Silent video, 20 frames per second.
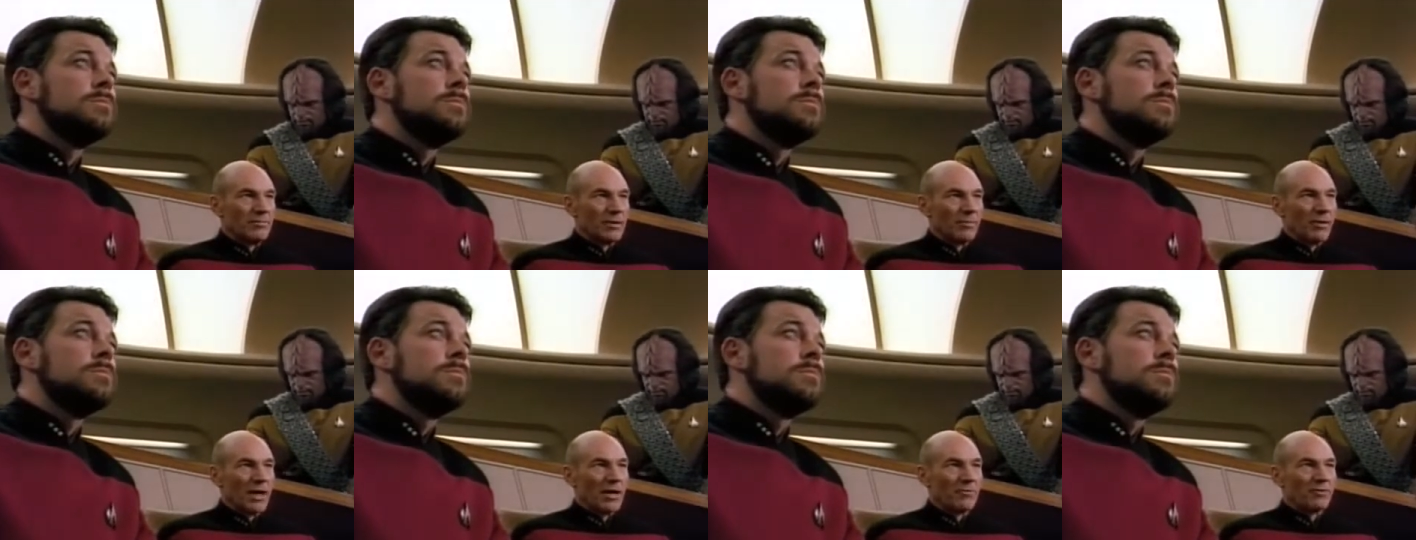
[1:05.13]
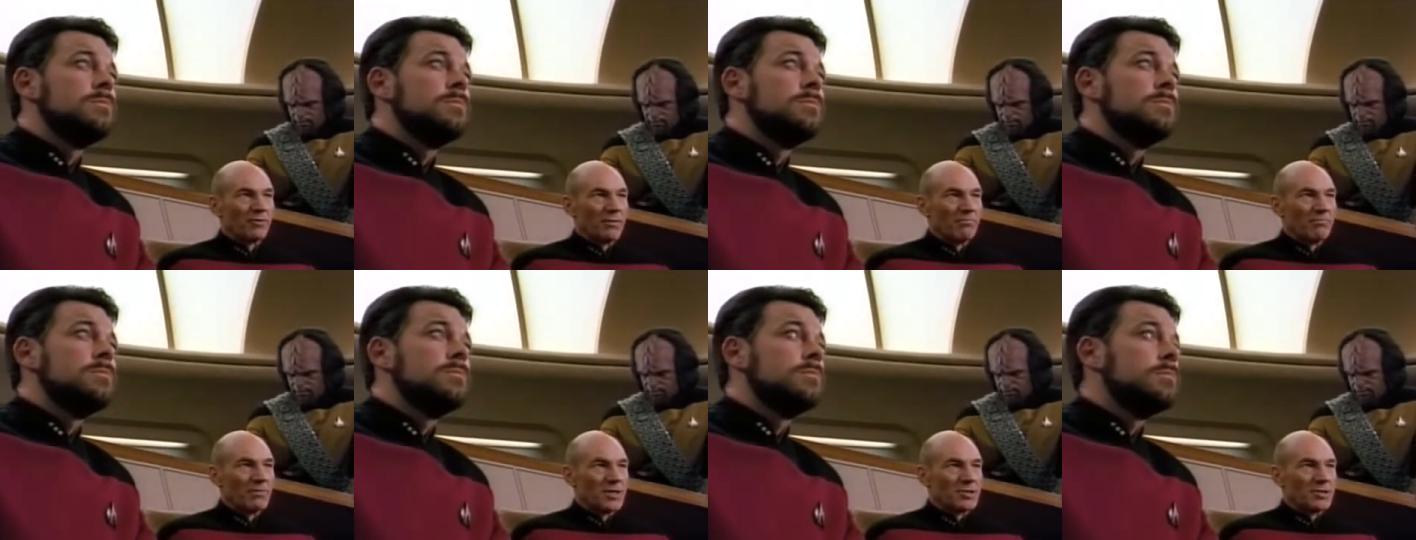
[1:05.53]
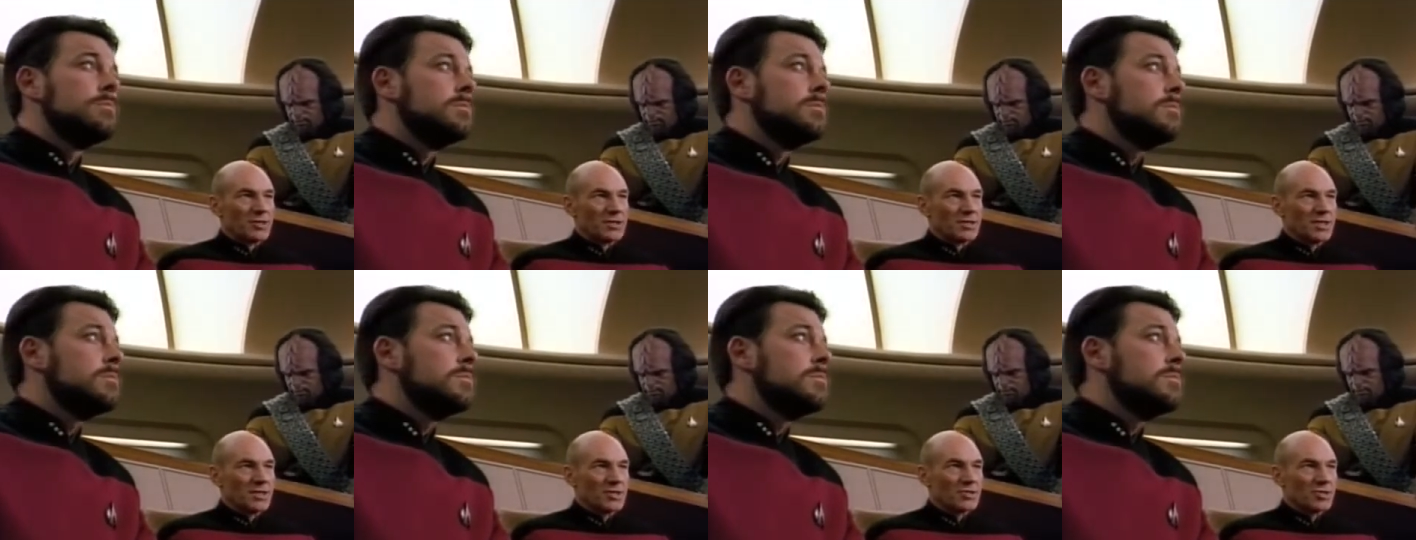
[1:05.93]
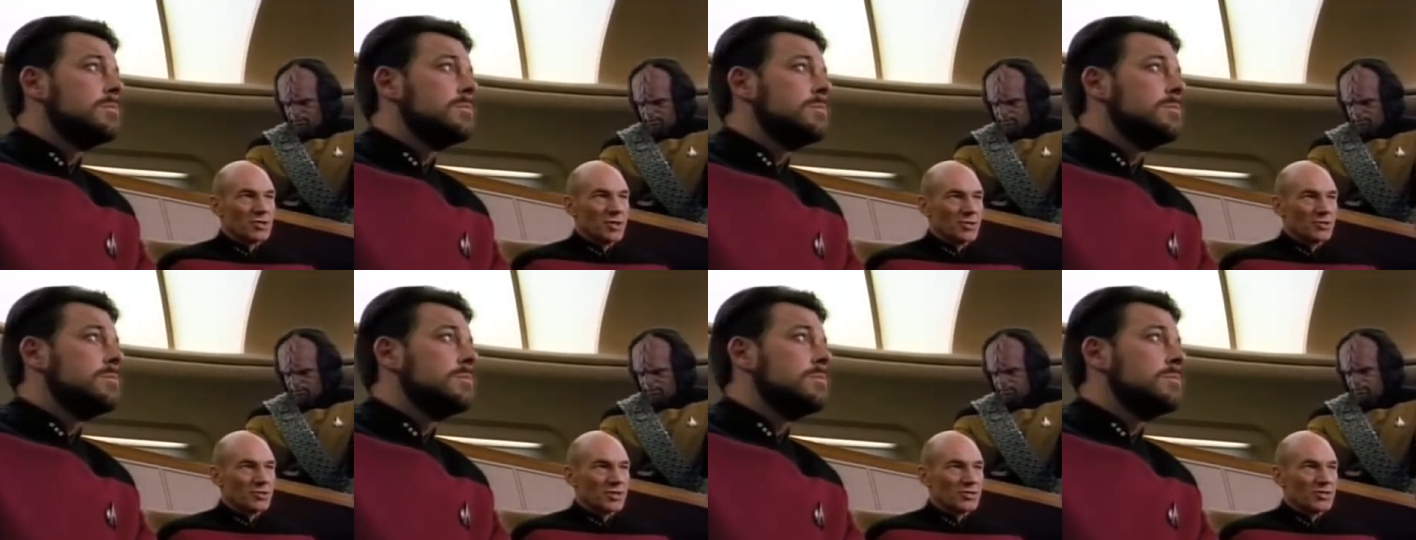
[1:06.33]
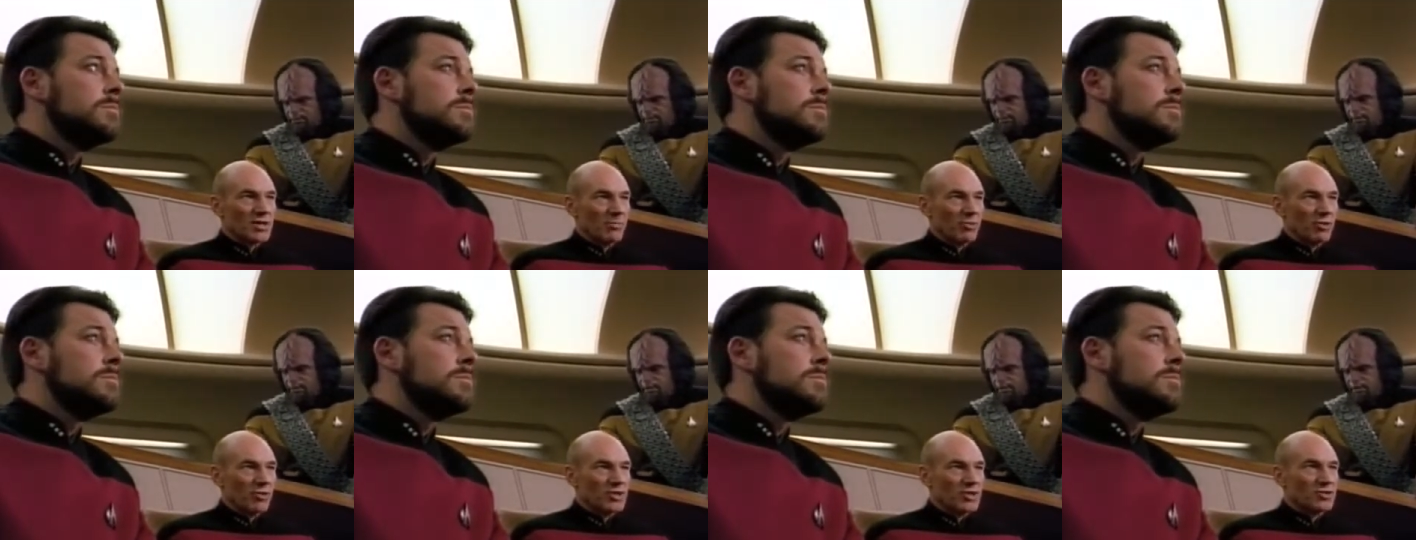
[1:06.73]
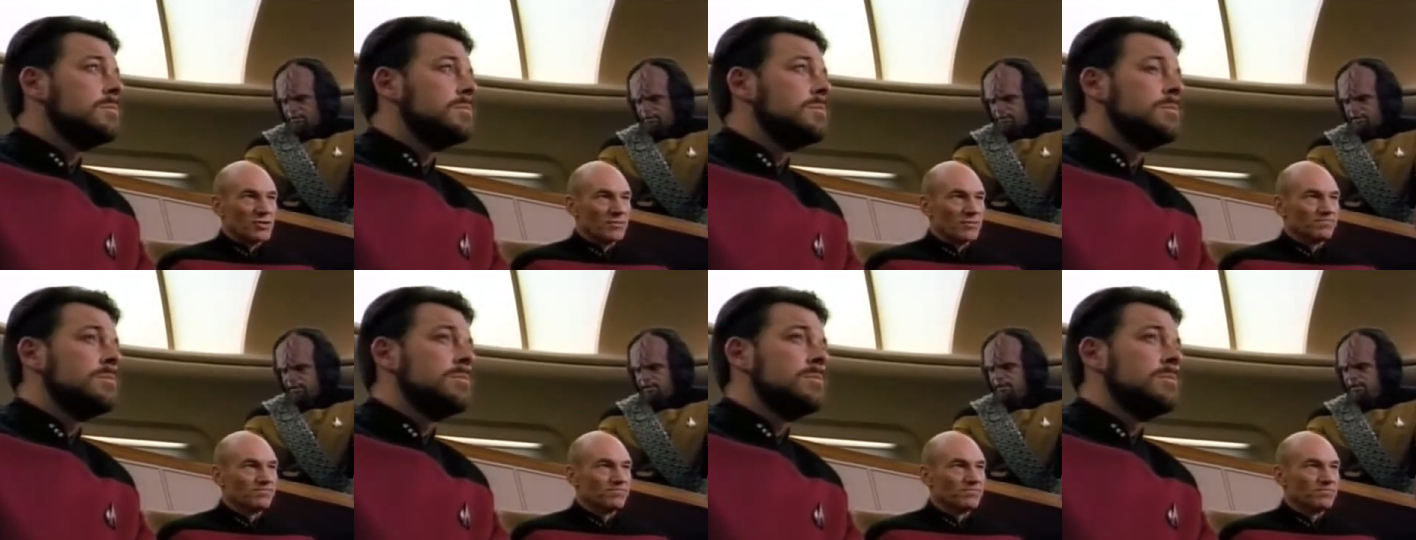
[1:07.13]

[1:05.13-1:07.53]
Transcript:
Speaker 1: Prepare for emergency saucer separation.